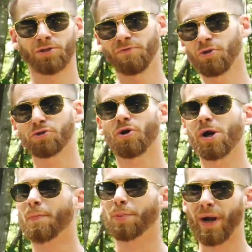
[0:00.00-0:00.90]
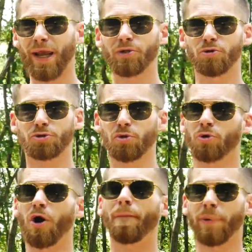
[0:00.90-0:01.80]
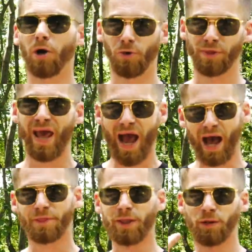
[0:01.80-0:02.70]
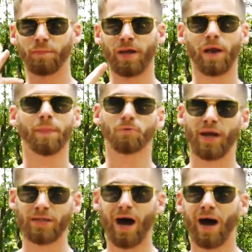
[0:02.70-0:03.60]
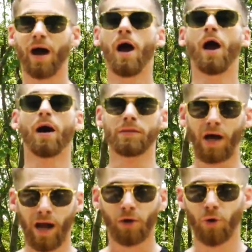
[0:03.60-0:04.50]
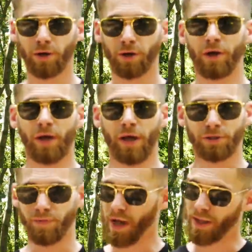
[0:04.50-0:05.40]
So if you start a brand new shooter on both, I think they'll pick up the red dot a lot quicker. So, but